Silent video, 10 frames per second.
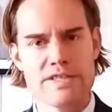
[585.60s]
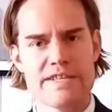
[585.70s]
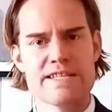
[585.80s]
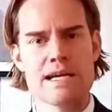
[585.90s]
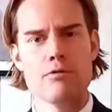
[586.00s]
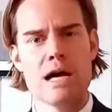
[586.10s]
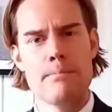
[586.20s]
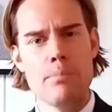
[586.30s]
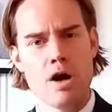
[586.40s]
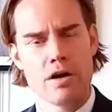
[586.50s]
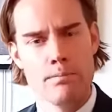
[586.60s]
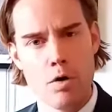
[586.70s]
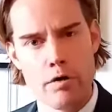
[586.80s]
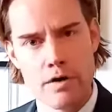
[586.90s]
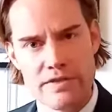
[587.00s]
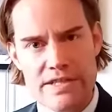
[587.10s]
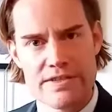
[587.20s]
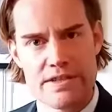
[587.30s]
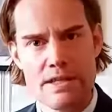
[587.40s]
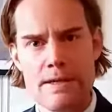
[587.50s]
on these things. I will embark more on
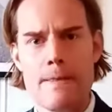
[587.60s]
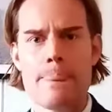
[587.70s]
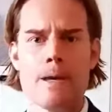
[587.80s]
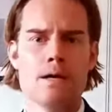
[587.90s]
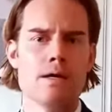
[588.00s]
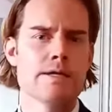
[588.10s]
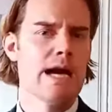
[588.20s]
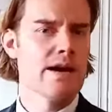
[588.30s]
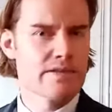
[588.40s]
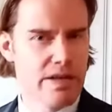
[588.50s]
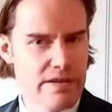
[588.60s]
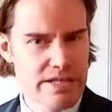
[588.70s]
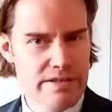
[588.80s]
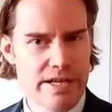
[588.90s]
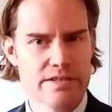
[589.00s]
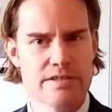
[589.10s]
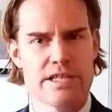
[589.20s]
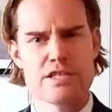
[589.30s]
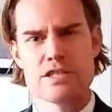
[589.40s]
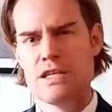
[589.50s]
these characteristics,
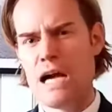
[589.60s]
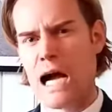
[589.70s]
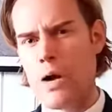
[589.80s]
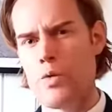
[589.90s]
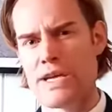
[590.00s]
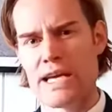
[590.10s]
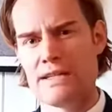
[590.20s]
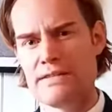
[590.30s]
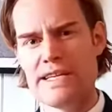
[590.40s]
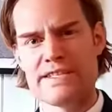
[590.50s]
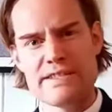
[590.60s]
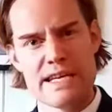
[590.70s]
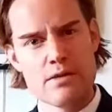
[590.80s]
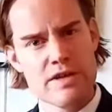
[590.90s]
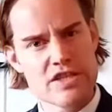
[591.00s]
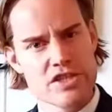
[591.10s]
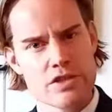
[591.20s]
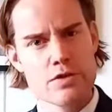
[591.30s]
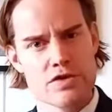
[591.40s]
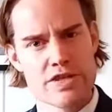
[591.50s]
this how we can
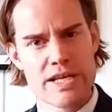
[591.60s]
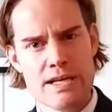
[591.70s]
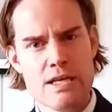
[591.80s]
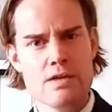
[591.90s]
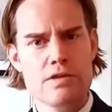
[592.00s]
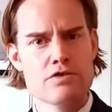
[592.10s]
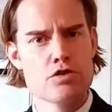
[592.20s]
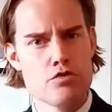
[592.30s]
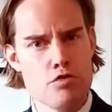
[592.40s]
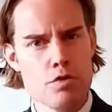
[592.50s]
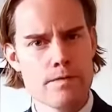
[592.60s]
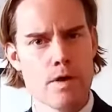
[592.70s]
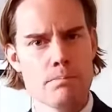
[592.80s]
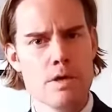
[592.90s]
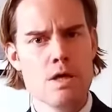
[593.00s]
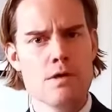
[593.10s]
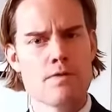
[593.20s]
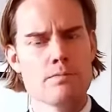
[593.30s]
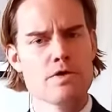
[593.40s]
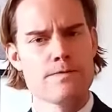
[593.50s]
distinguish, you see, the true
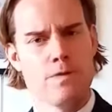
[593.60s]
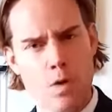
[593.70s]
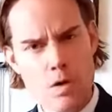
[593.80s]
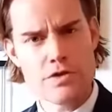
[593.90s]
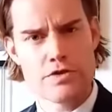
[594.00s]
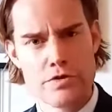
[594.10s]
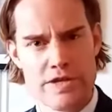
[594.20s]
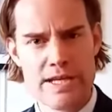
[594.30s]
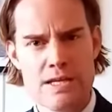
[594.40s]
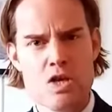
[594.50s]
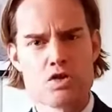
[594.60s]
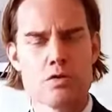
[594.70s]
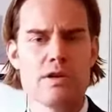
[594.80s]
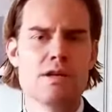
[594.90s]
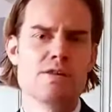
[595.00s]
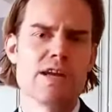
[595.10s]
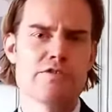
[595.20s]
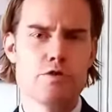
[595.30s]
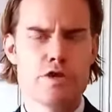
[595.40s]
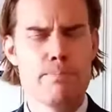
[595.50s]
from the false, you see. So
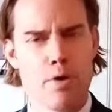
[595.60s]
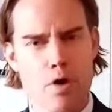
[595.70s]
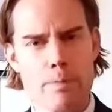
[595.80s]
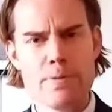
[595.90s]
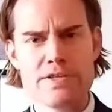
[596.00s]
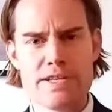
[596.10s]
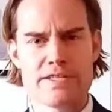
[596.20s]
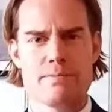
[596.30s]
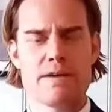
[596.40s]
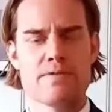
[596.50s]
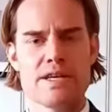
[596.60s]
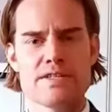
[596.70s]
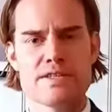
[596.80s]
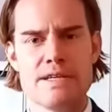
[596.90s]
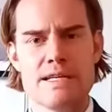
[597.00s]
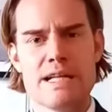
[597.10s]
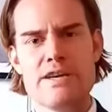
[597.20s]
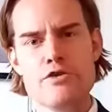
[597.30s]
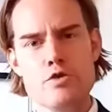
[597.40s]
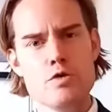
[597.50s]
that you, the purpose is, my friends,
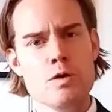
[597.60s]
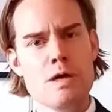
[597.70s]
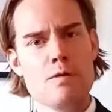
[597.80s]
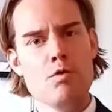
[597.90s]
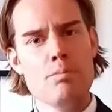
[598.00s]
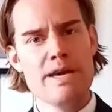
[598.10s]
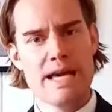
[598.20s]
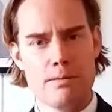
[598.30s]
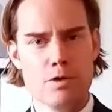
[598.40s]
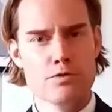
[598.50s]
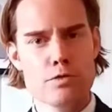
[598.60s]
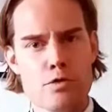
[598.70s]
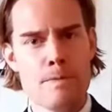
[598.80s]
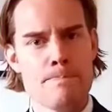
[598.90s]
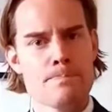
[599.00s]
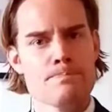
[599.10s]
that you will be able to